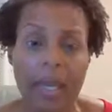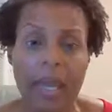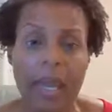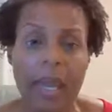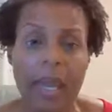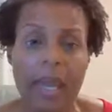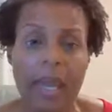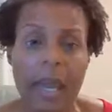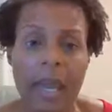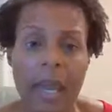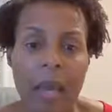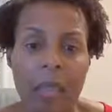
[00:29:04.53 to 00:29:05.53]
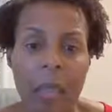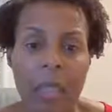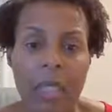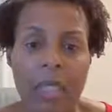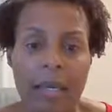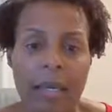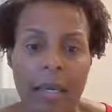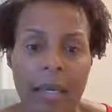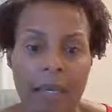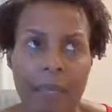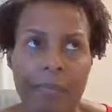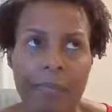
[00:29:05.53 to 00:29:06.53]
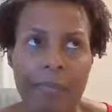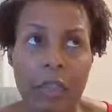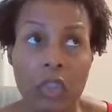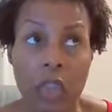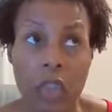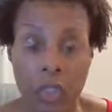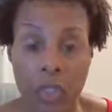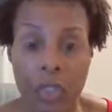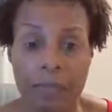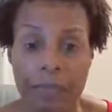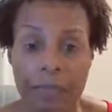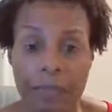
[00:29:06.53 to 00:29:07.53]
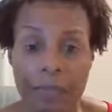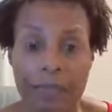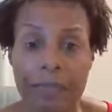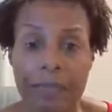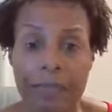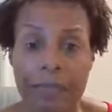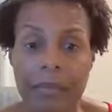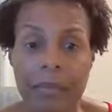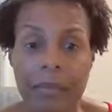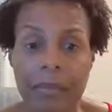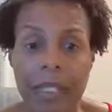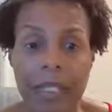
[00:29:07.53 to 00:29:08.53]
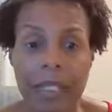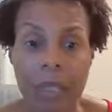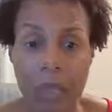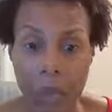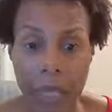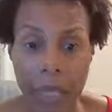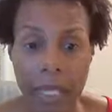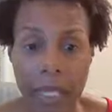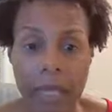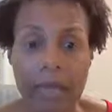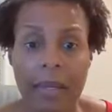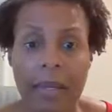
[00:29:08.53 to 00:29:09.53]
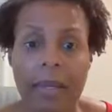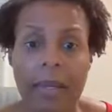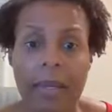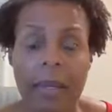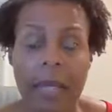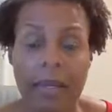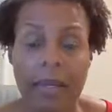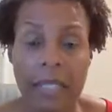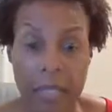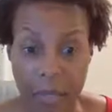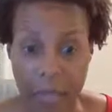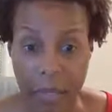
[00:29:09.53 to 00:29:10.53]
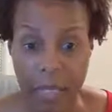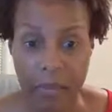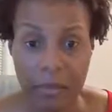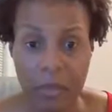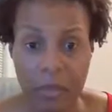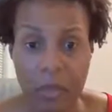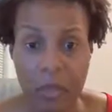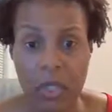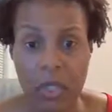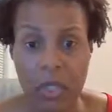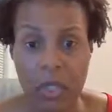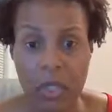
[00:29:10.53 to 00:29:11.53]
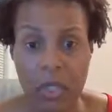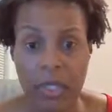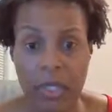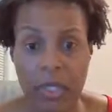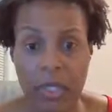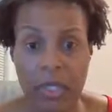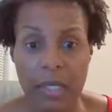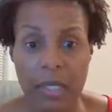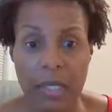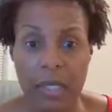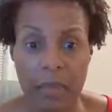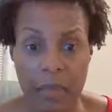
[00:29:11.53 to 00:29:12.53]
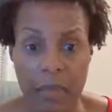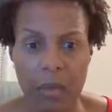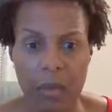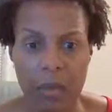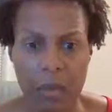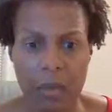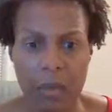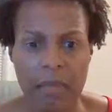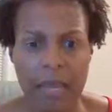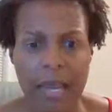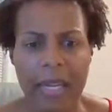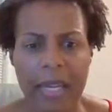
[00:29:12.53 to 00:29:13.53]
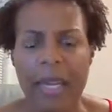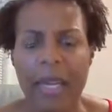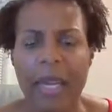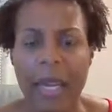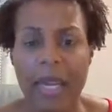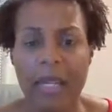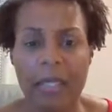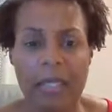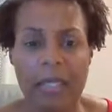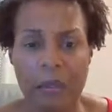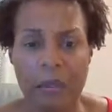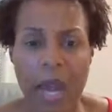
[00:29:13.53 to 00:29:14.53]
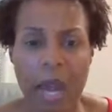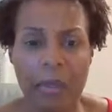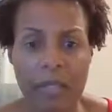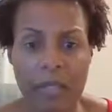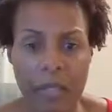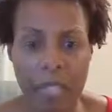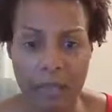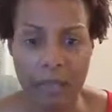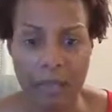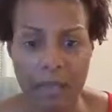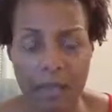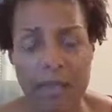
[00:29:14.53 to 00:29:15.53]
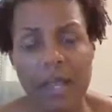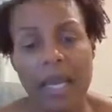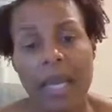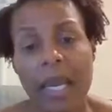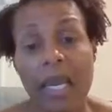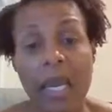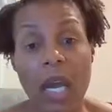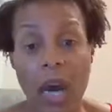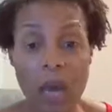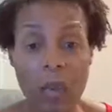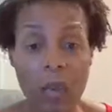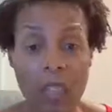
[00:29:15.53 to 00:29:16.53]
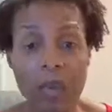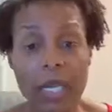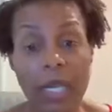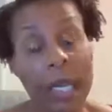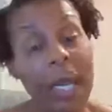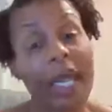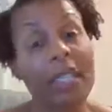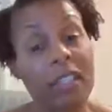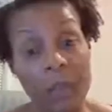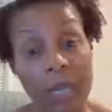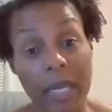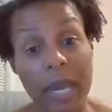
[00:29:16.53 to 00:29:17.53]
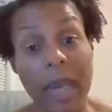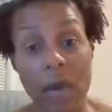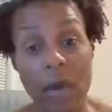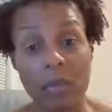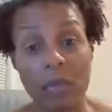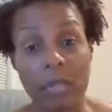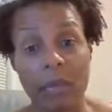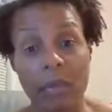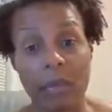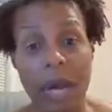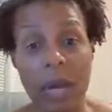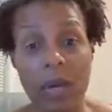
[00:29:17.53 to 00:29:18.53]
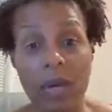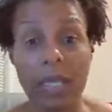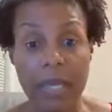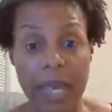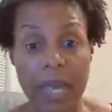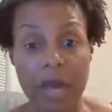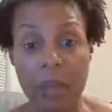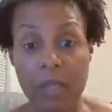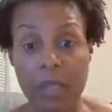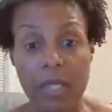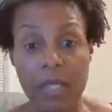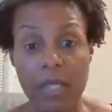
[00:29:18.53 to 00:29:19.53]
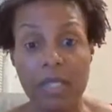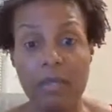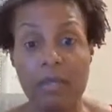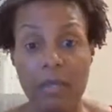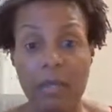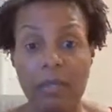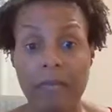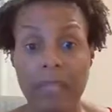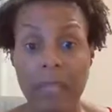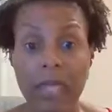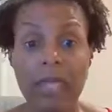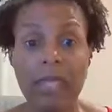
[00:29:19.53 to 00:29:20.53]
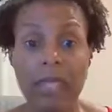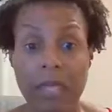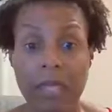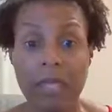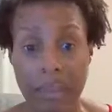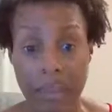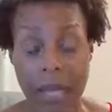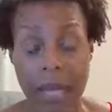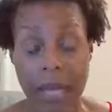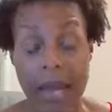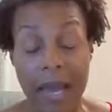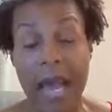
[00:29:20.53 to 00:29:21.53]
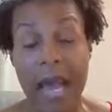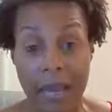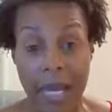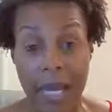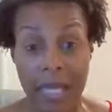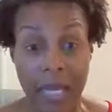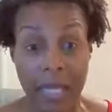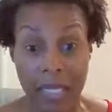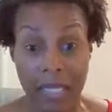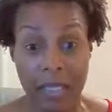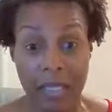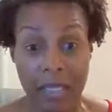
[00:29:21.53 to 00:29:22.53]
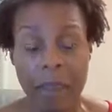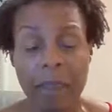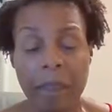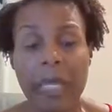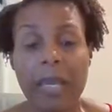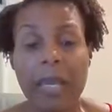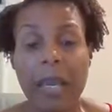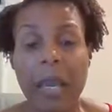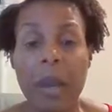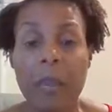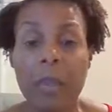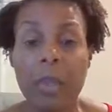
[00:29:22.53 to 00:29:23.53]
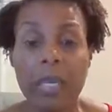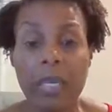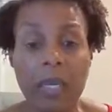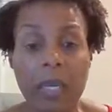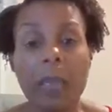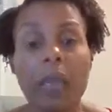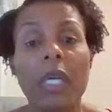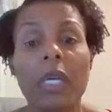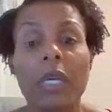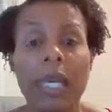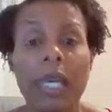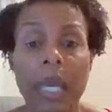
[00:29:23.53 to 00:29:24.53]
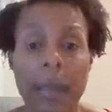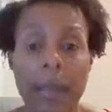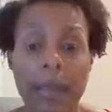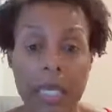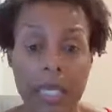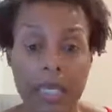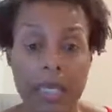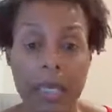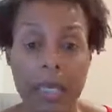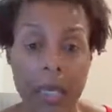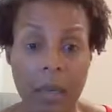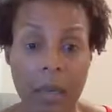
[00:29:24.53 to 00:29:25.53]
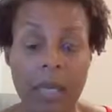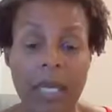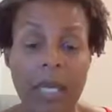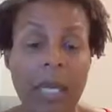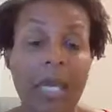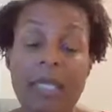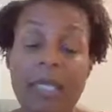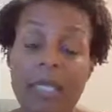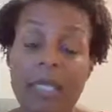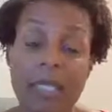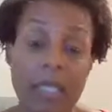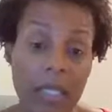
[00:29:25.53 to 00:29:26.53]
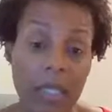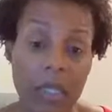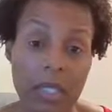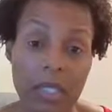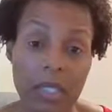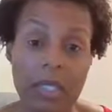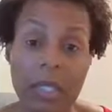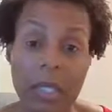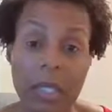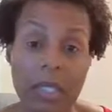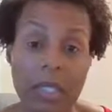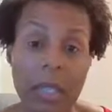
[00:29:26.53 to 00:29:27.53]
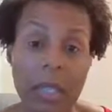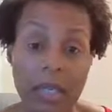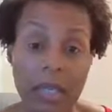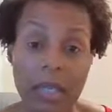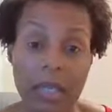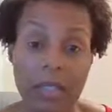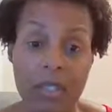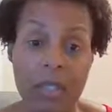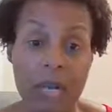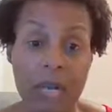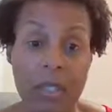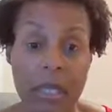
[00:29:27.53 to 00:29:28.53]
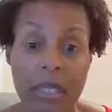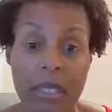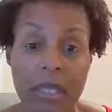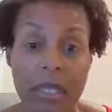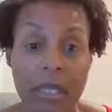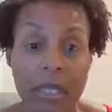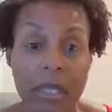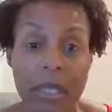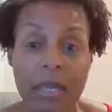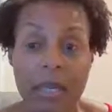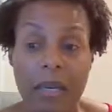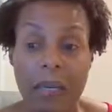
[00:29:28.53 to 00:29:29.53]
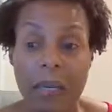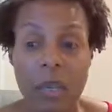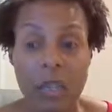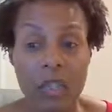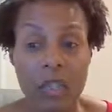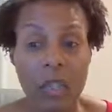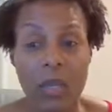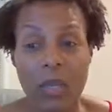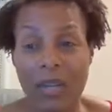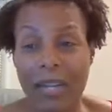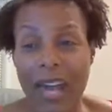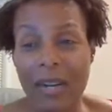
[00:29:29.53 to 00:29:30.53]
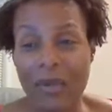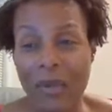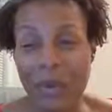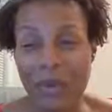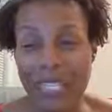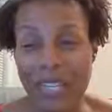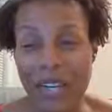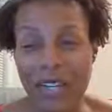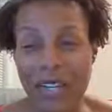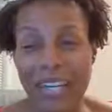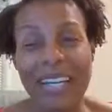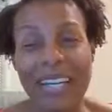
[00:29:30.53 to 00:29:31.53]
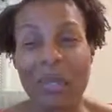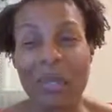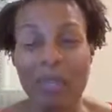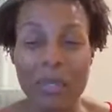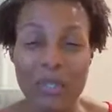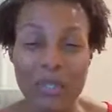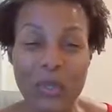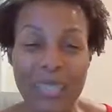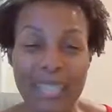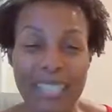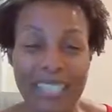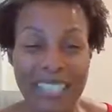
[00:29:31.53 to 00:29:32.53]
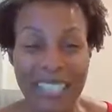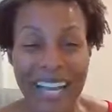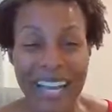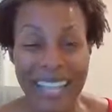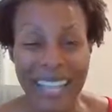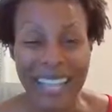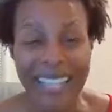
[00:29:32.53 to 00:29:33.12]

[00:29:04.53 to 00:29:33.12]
And I put ginger, turmeric, cinnamon, which is another good that helps you burn fat, and some drops of stevia. And I always and some cacao, some powdered cacao, which is very good high in magnesium. I put it in the blender and I blended it up, and it's delicious. It tastes like a Starbucks mocha choca. I don't know what it's called. I call it mocha chocolate yaya.